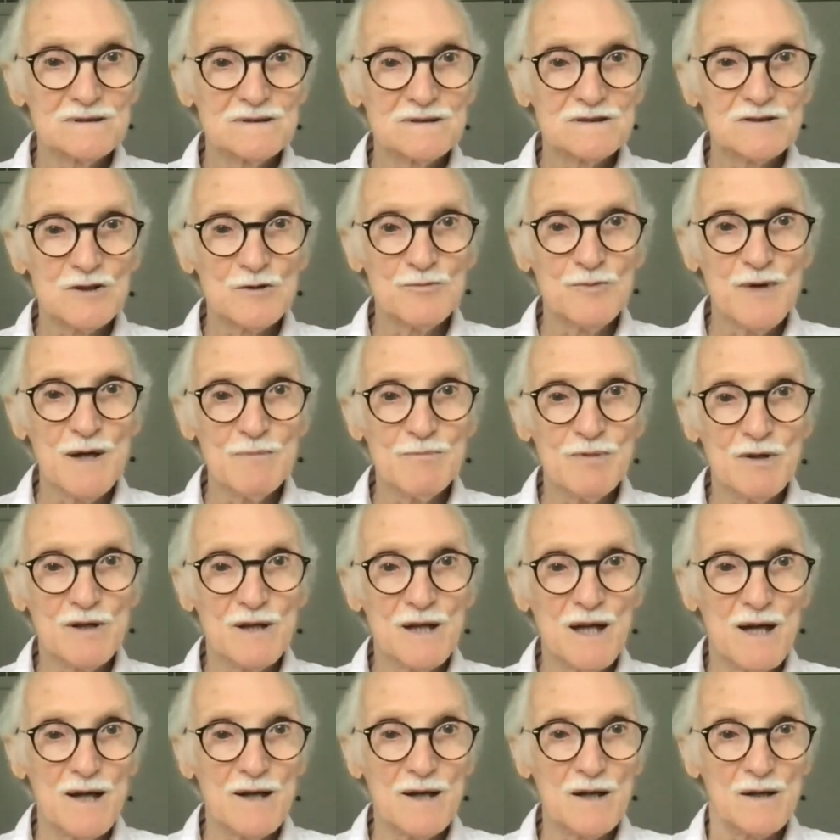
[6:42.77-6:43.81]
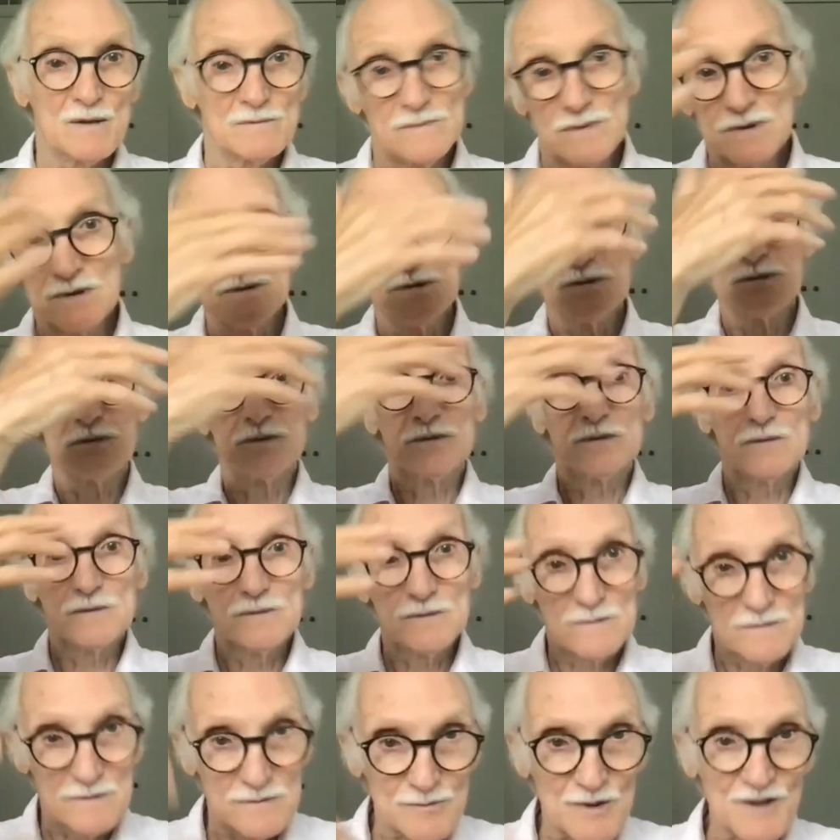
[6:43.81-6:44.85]
So people kind of go,
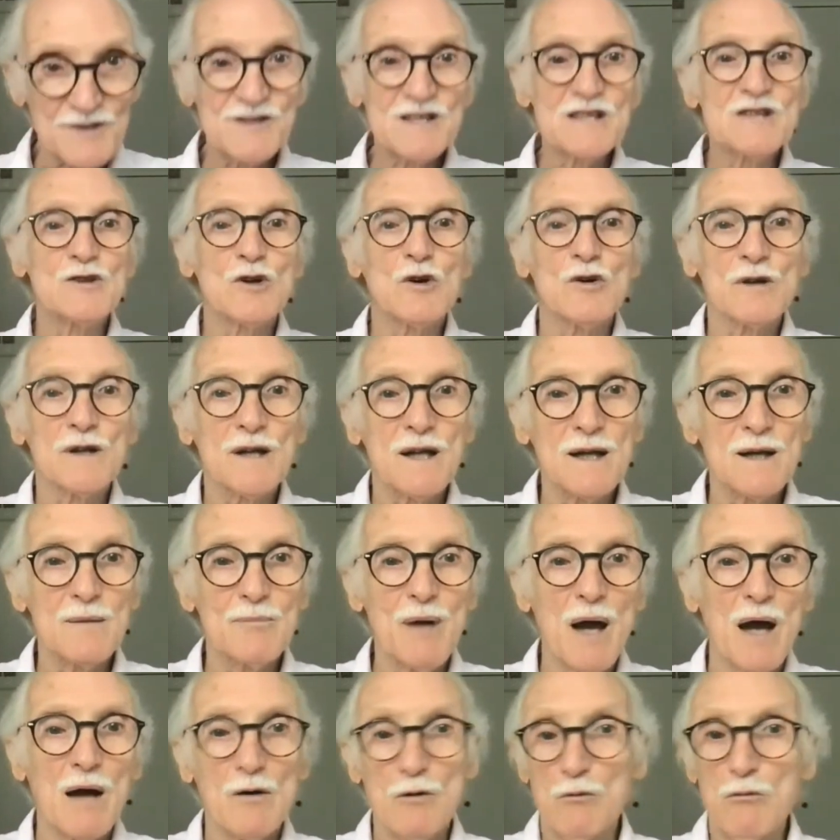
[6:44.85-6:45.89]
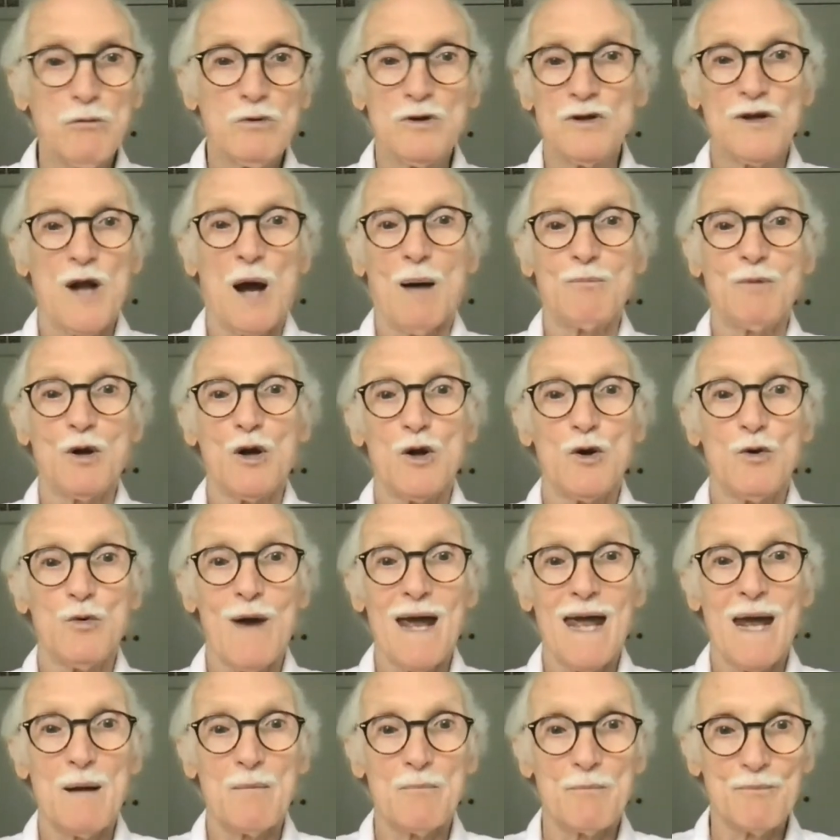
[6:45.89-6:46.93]
what's he talking about?
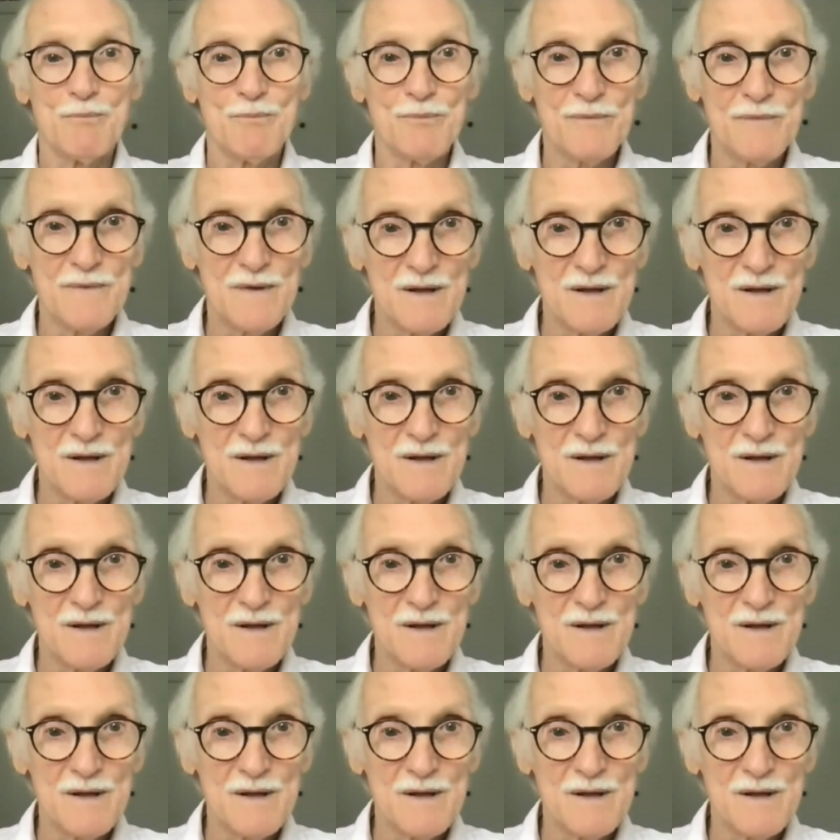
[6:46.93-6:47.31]
WM.